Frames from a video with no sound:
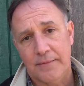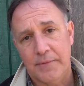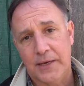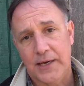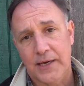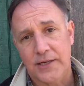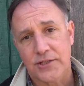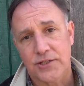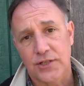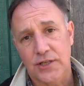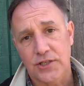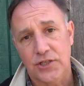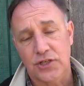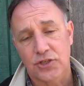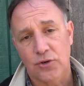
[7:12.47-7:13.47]
Because
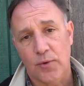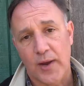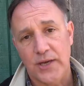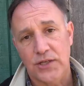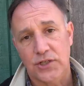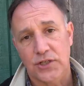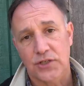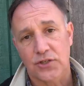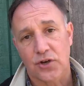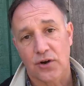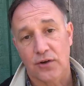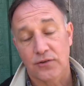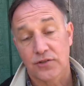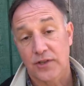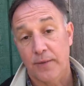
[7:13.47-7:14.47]
these situations
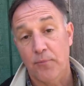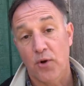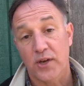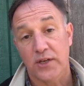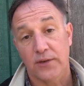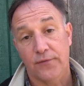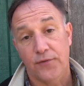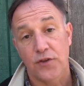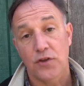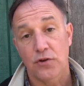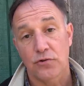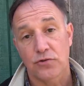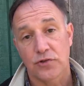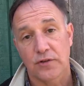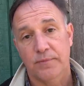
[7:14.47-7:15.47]
are somewhat
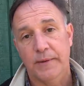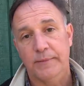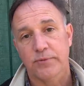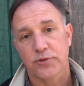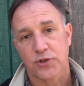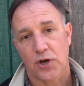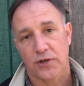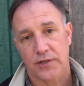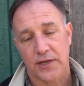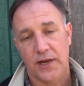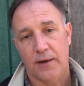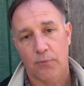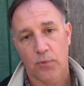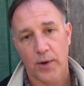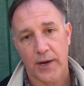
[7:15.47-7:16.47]
diffused if people start to
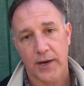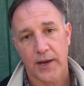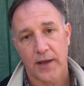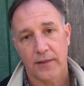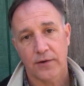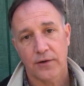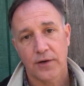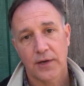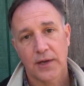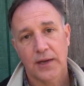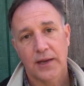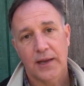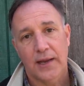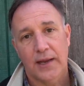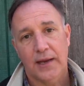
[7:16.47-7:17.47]
help one another
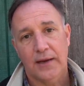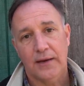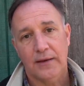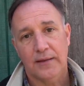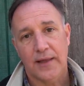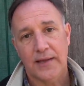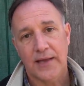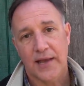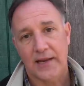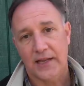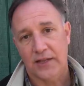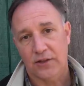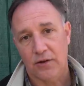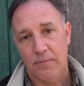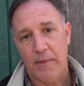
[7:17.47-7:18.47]
and they kind of
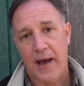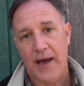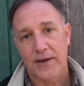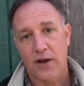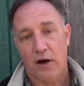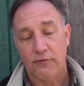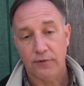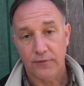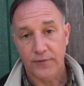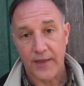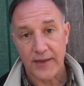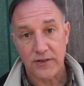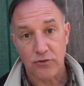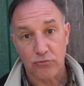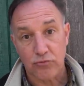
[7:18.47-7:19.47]
get their mind off of
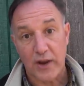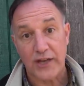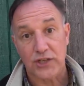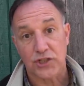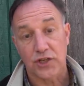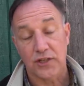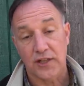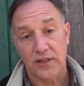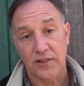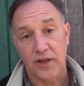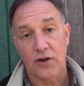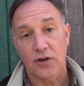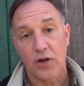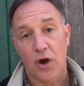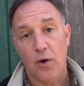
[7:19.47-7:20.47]
that direction that
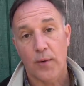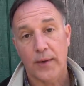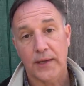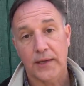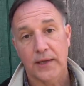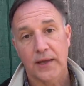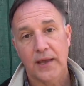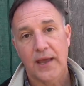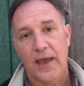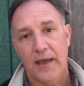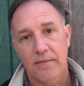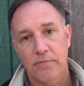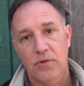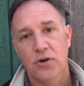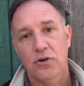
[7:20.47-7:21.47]
they're going
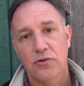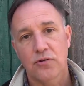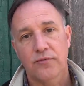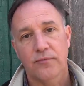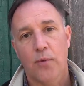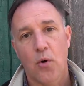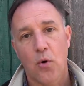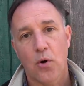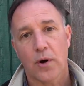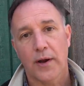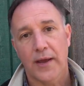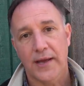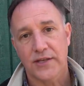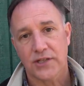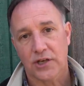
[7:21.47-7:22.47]
and move more
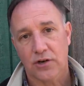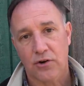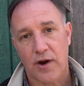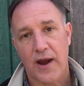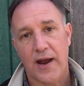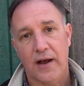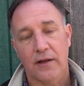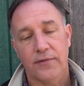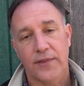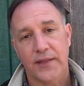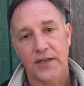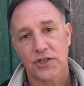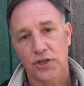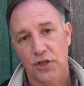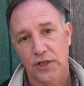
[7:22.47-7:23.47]
as a crowd
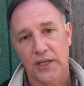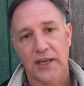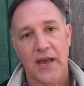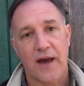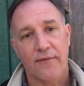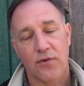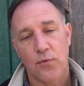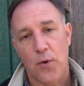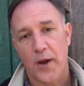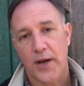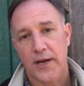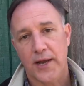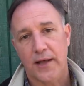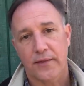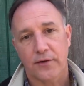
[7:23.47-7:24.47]
that is looking out for one
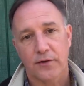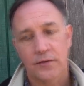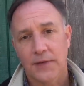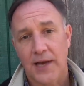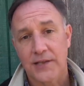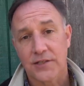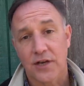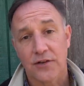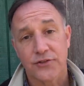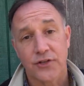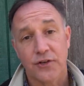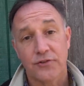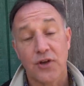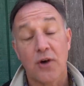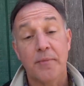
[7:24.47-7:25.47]
another. Guys,
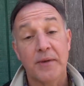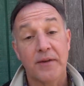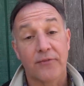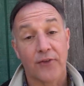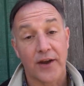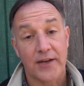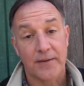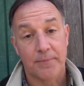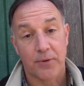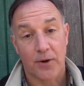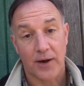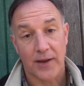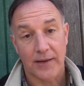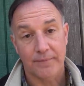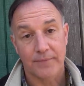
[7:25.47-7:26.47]
also don't be afraid to
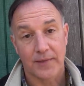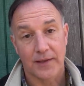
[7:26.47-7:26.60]
pray.